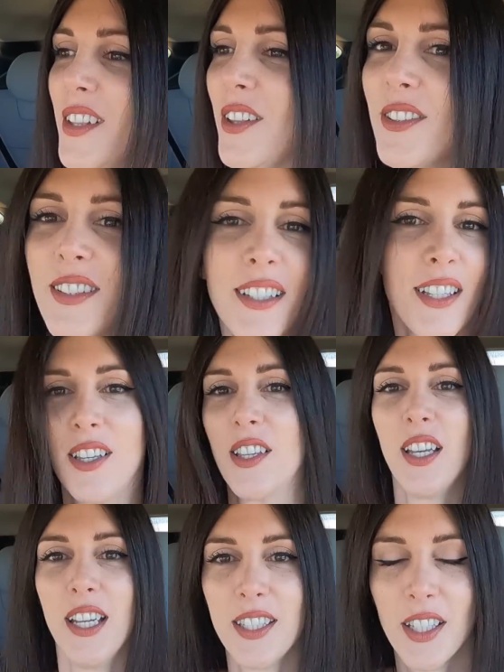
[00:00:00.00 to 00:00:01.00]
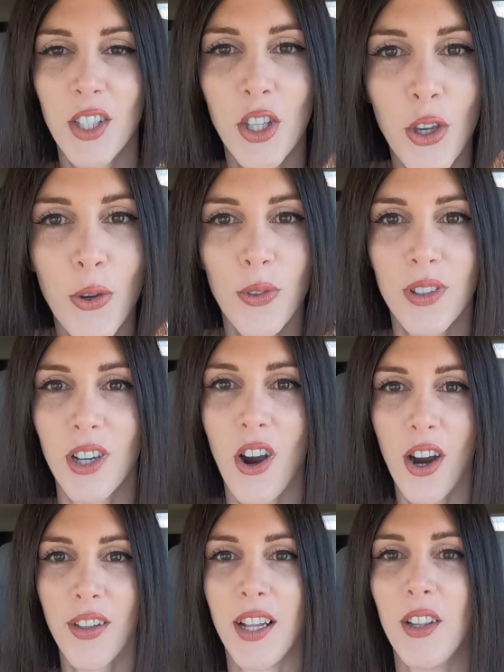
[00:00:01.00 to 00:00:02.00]
Well, it's a cute
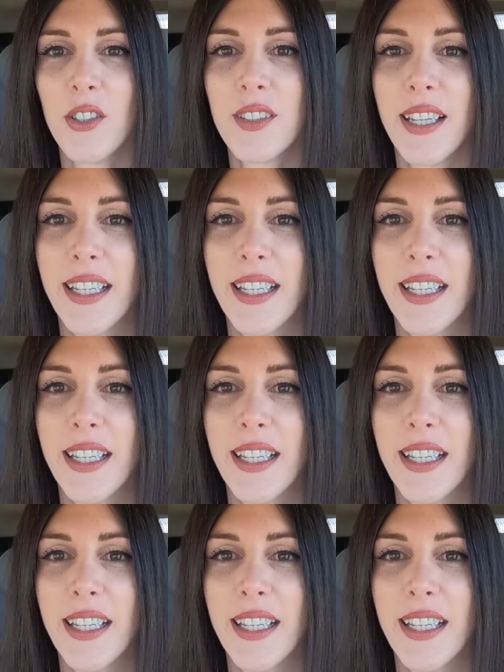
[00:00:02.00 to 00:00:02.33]
car that looks